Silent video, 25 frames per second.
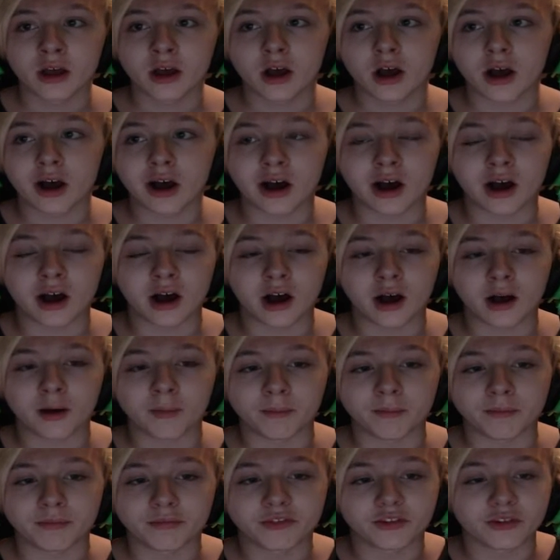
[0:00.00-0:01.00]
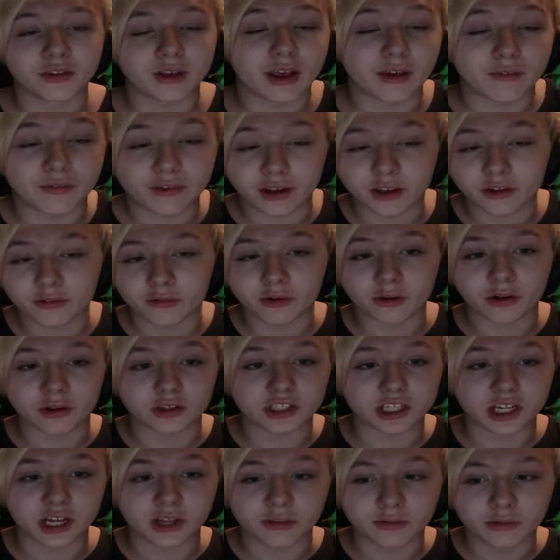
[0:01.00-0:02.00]
Um, so yeah, if you guys want to go
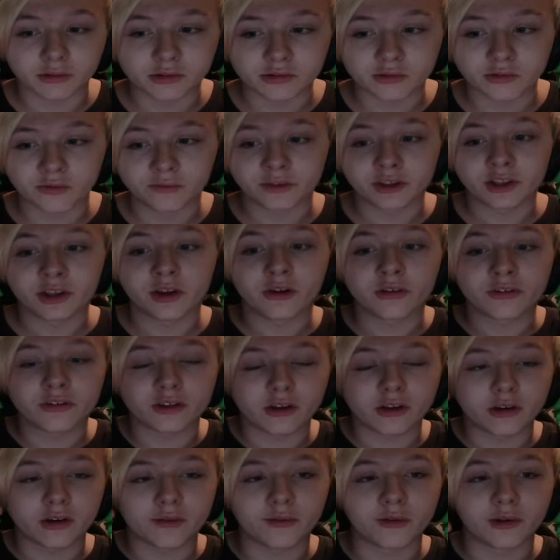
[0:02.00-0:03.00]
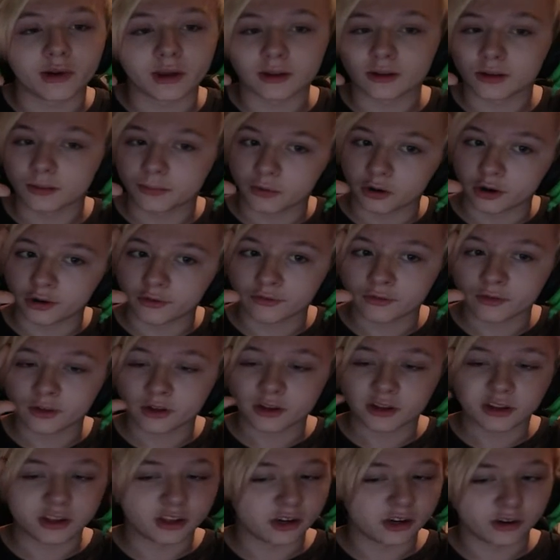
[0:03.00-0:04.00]
check out the original videos, I'll leave a link to both,
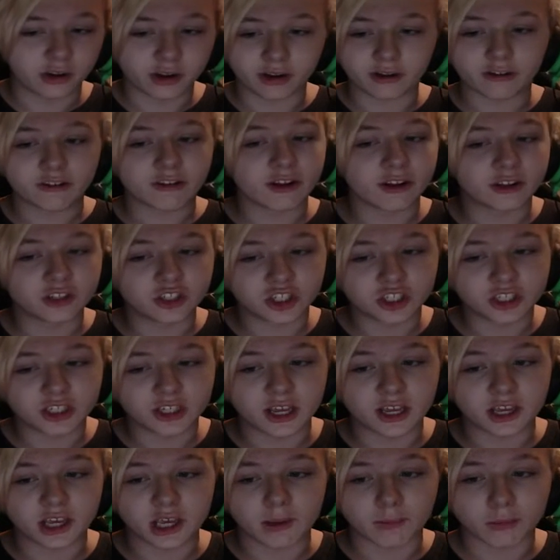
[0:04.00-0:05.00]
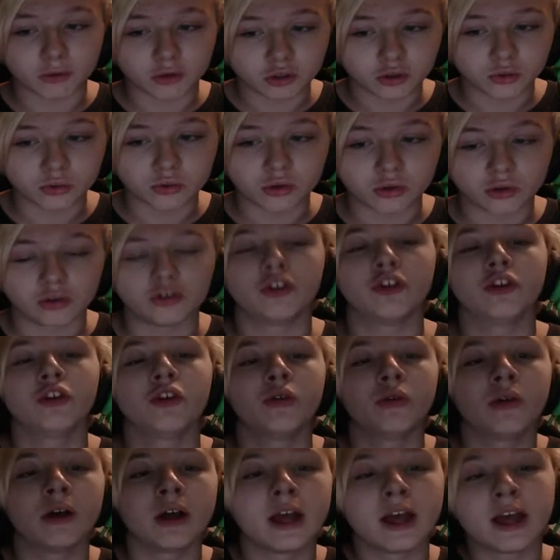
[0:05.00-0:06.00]
you know, like I said, GTA Gamer
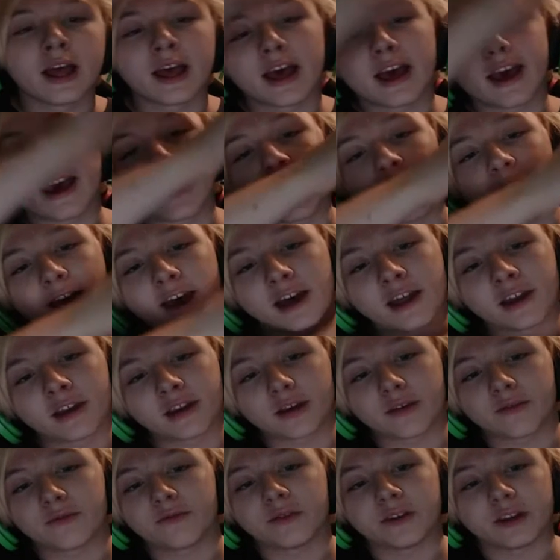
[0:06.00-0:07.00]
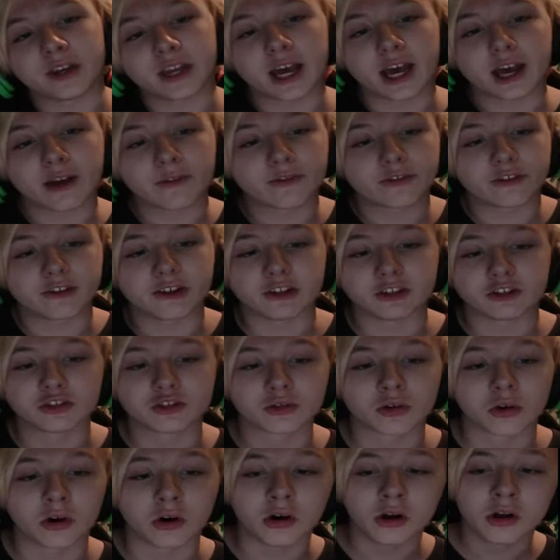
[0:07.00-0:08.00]
222 and FNAF
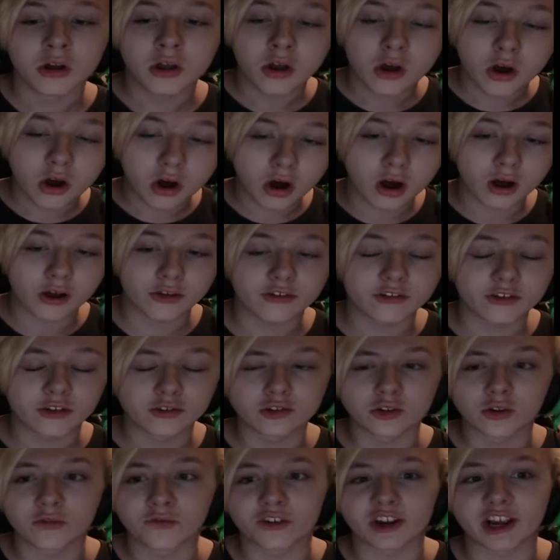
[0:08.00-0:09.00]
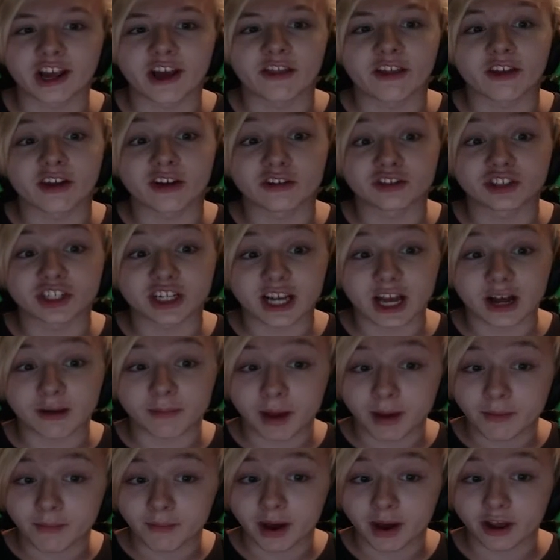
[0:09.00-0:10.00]
Central. Also, don't forget to go check out
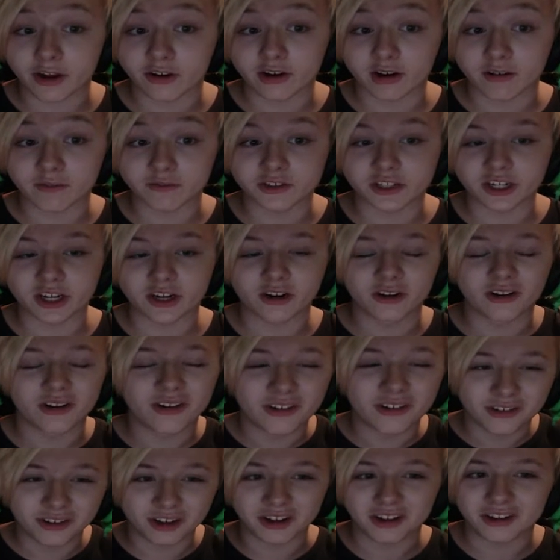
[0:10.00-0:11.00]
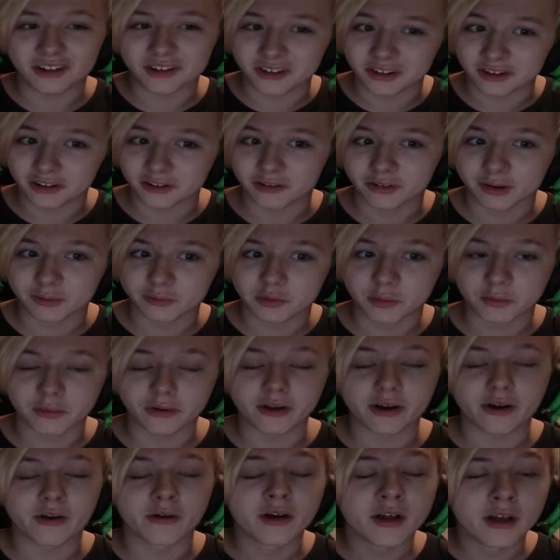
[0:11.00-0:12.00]
my Minecraft channel. Link is in the description
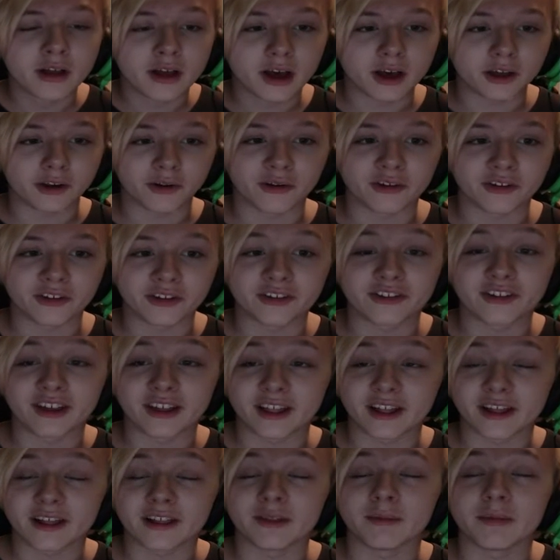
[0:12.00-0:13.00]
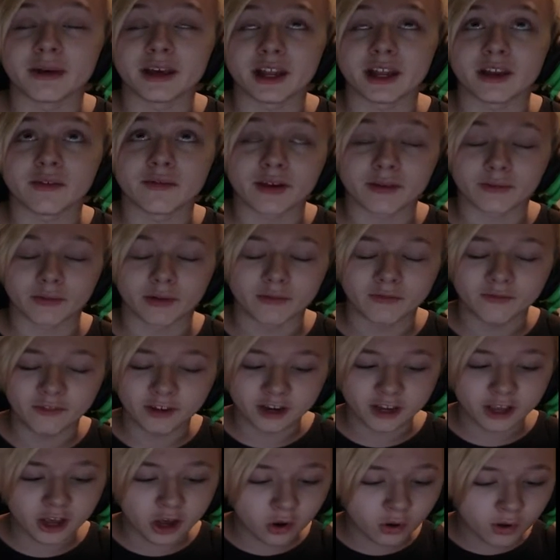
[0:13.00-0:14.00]
below. I know that I say that in the beginning of every
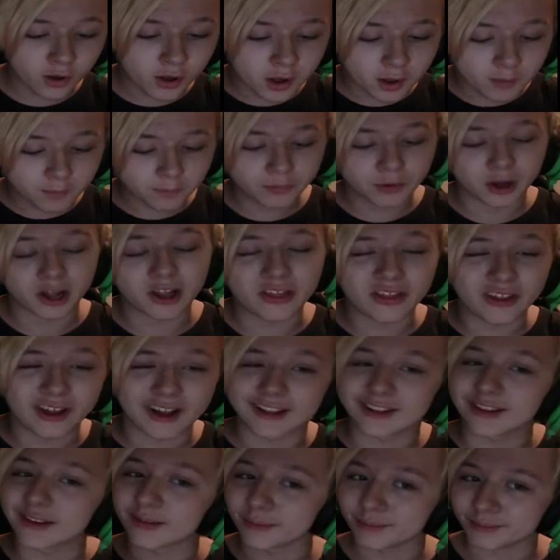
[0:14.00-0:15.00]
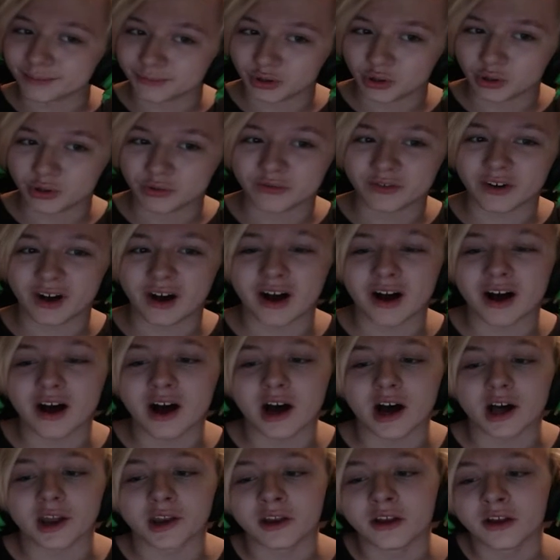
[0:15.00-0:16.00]
video, but let's move
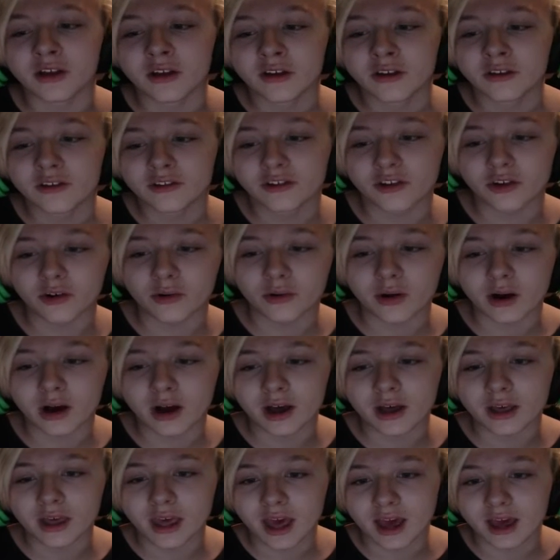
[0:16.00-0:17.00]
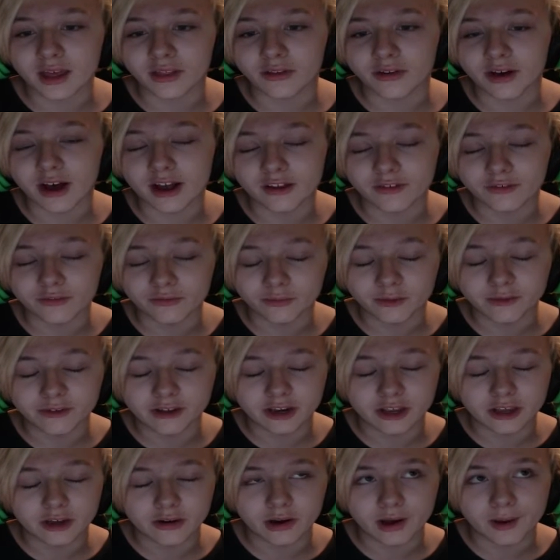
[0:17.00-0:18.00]
on. So, uh, yeah, in the last
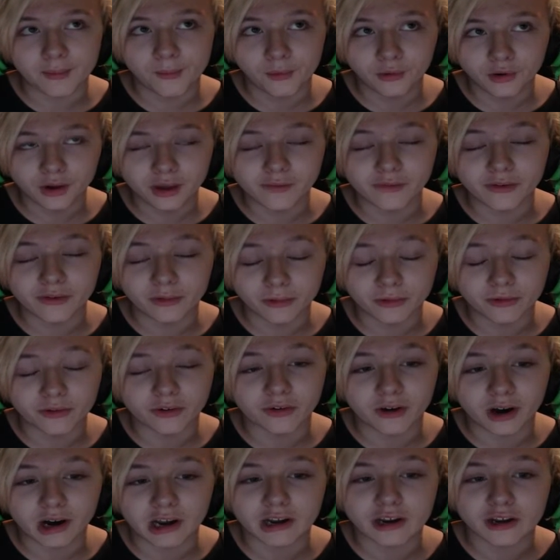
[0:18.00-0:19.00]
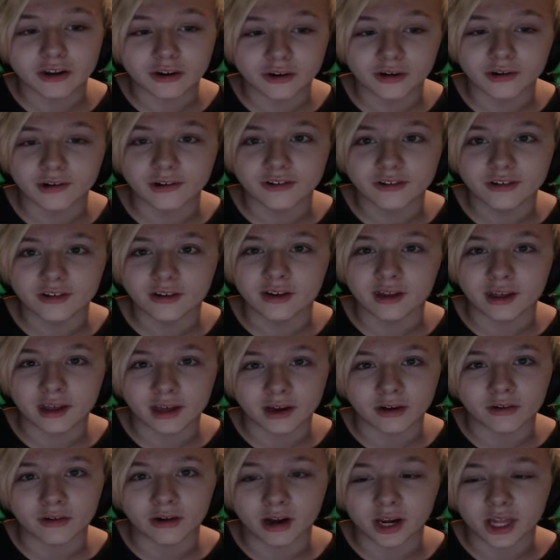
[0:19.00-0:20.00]
video, I believe it was a lot of cursing and
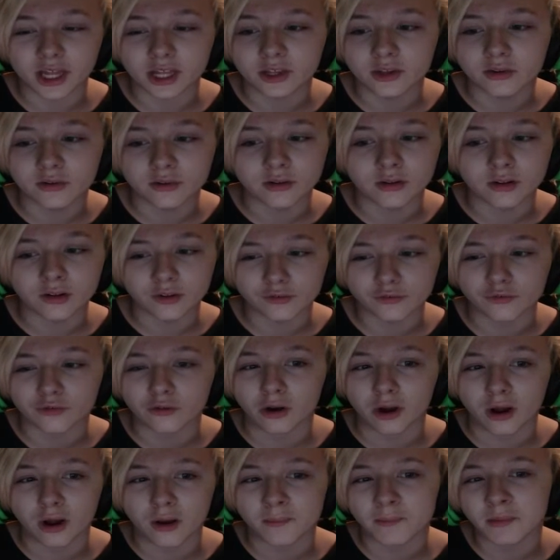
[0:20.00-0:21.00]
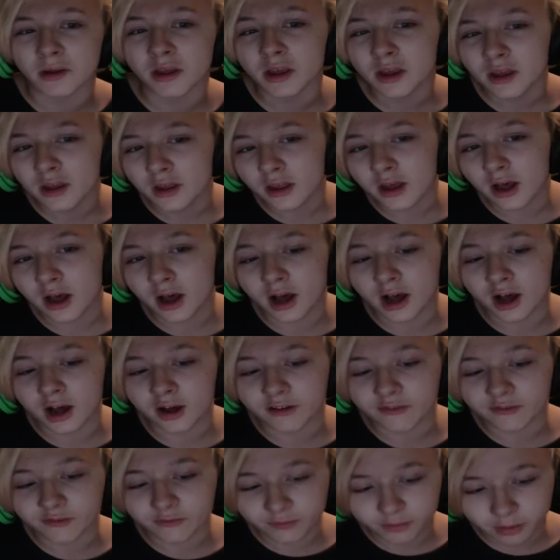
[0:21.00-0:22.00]
a lot of cuteness from uh,
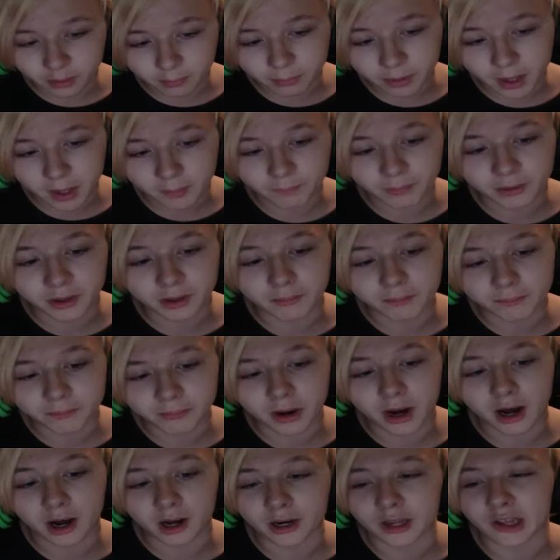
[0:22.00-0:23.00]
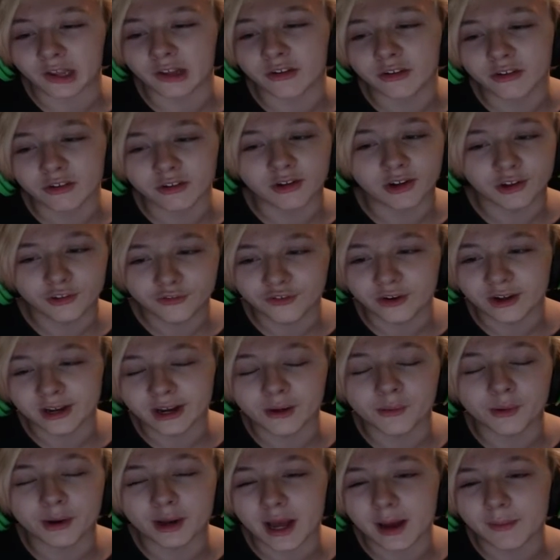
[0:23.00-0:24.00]
the puppet Bonnie. So let's find
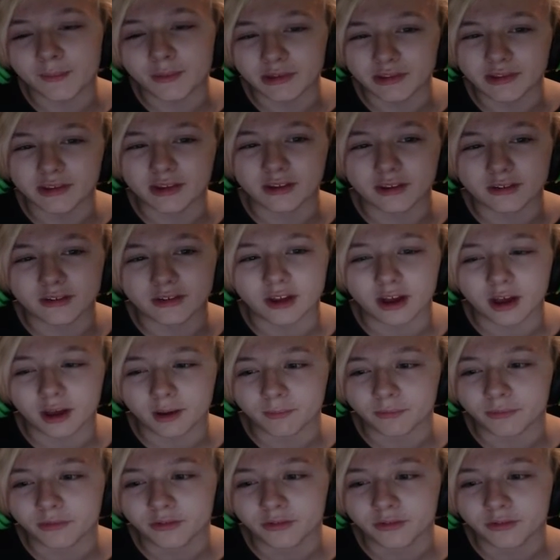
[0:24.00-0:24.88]
out what happens this time.